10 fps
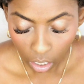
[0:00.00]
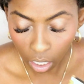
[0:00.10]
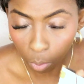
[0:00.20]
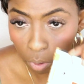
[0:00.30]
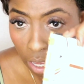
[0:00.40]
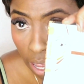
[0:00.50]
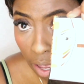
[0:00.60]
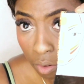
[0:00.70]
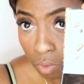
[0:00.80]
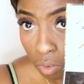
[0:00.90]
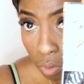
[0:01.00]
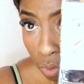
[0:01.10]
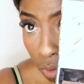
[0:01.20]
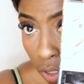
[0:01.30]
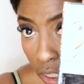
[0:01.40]
And we have
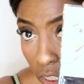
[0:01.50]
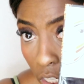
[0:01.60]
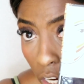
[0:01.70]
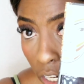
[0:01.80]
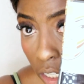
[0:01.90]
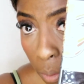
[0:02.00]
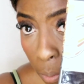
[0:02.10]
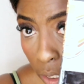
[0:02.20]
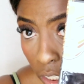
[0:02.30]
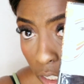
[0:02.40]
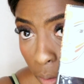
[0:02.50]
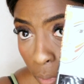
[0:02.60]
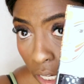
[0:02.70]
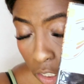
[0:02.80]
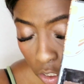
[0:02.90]
really dark, medium, and